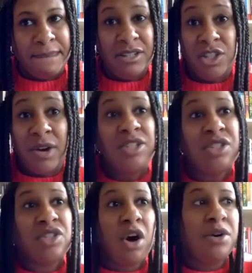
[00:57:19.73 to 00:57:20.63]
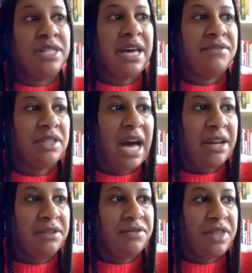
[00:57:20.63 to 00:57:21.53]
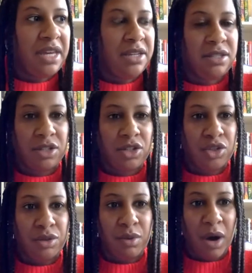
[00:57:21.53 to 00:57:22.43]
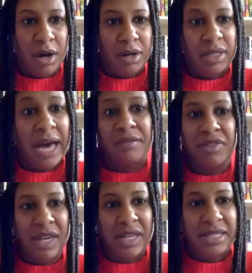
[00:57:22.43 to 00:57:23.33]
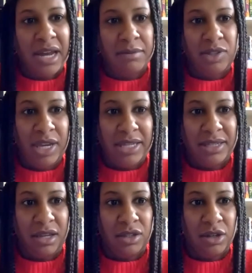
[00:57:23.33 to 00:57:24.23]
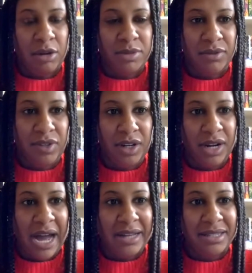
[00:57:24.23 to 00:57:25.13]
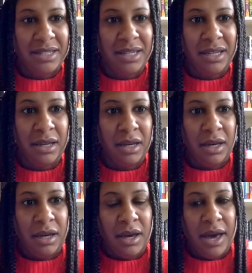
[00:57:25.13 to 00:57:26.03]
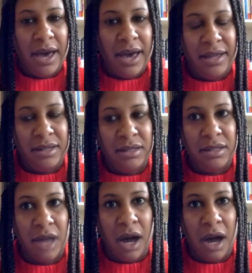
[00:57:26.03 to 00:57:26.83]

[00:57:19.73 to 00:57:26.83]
so I just always have a lot of things to chew on, a lot of things that I'm chasing in terms of curiosity. And